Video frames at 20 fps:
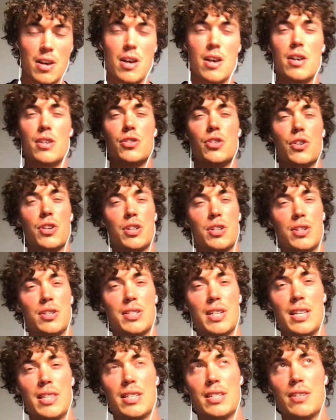So can you see
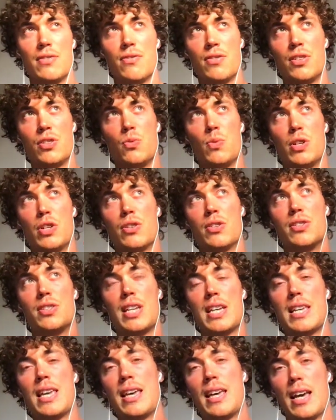the difference? When you're
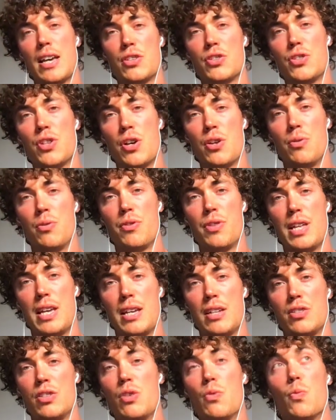seeking external
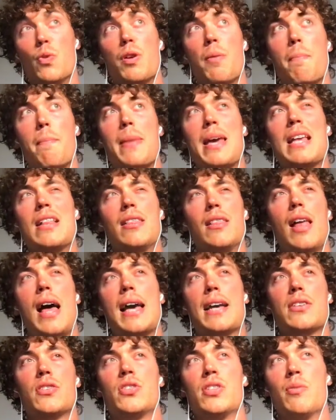things, you want to be like
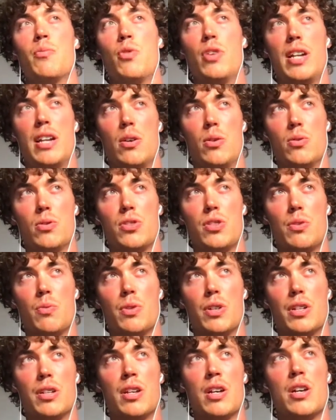someone else, you want
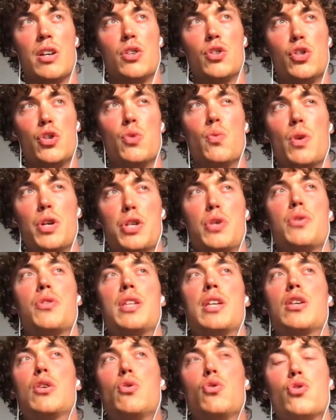to do what you
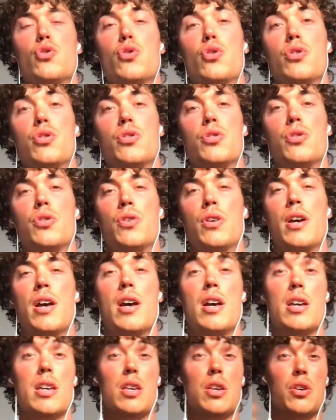think you should do,
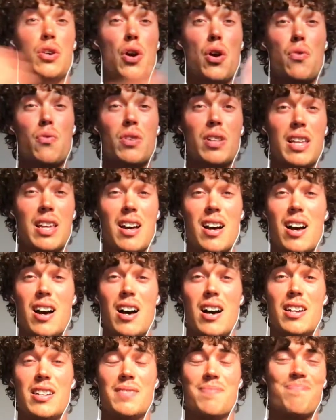you go really
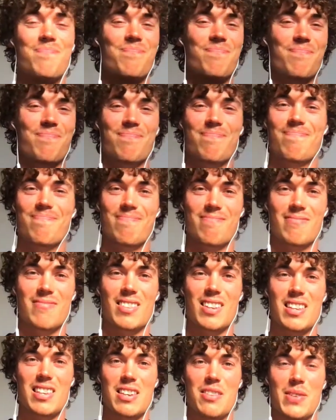hard,
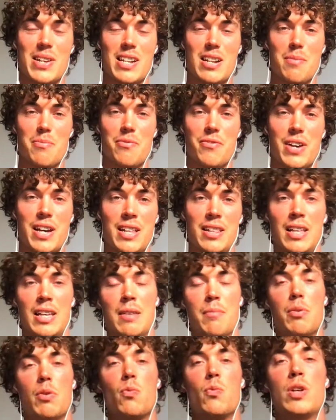you end up failing.
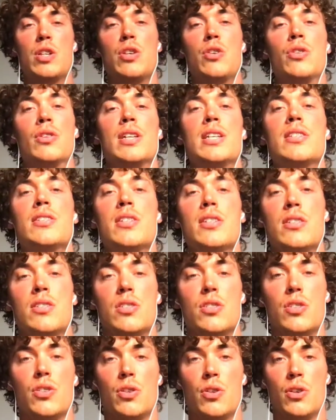But when you listen
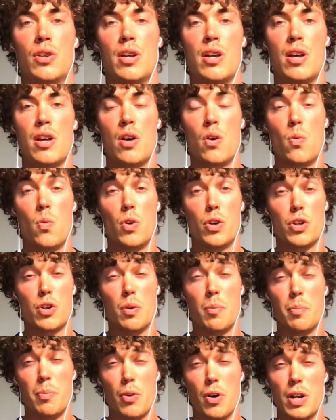to what your
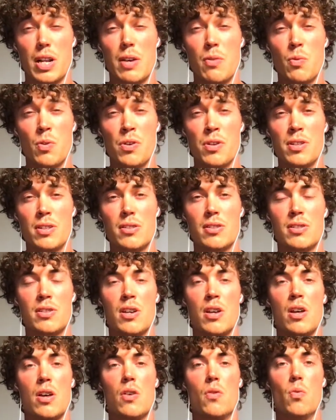body wants,
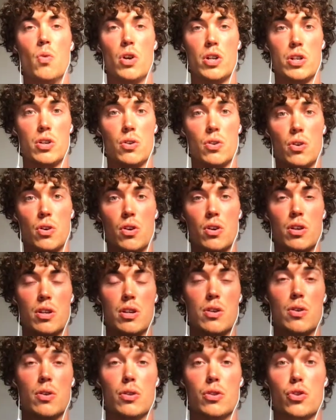what your
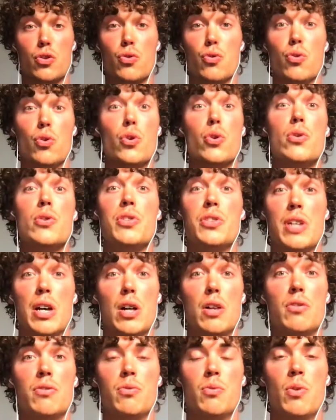true
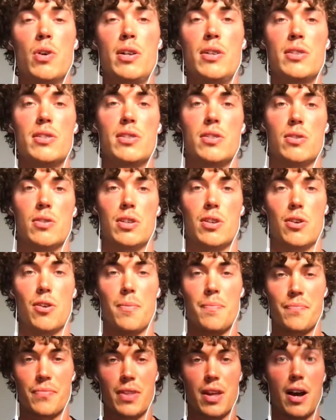self wants, or your
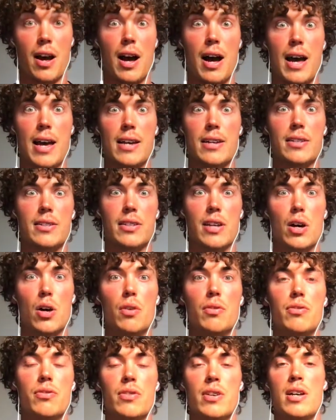higher
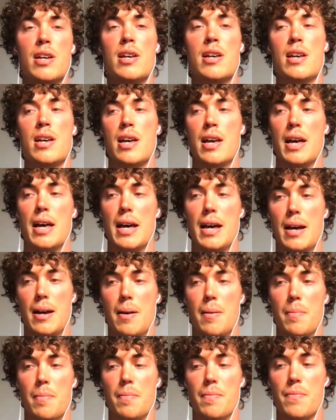self,
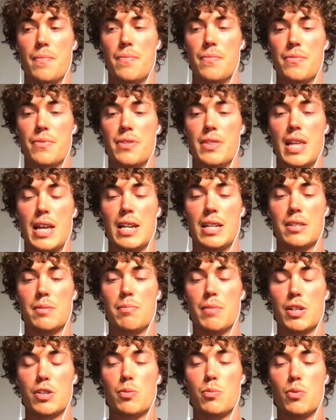then it's
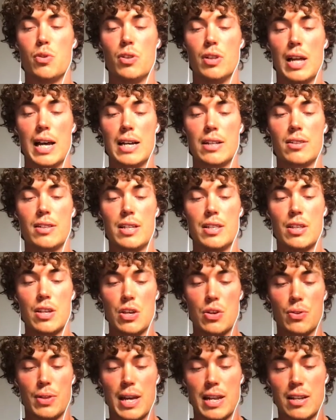much more likely that
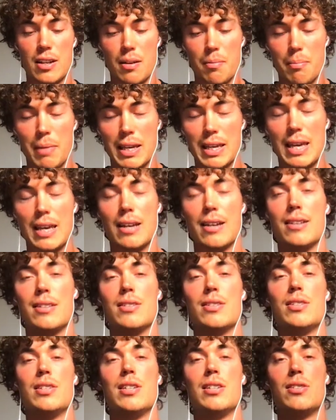you'll end up making
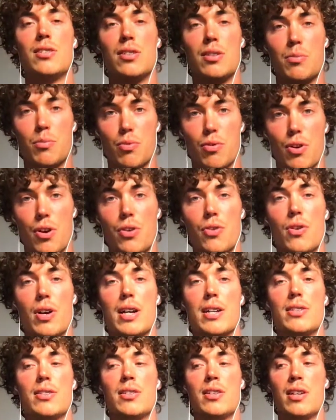consistent
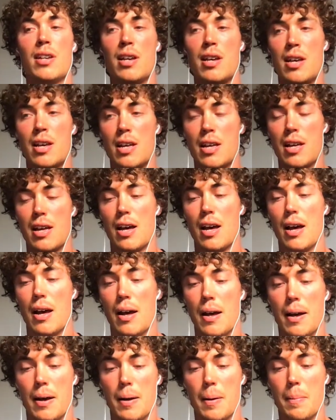progress.
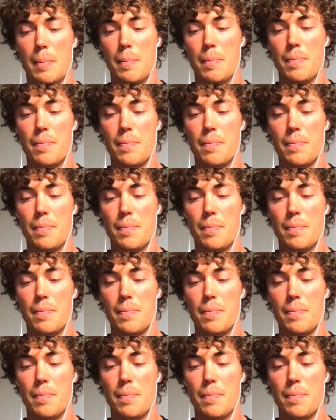And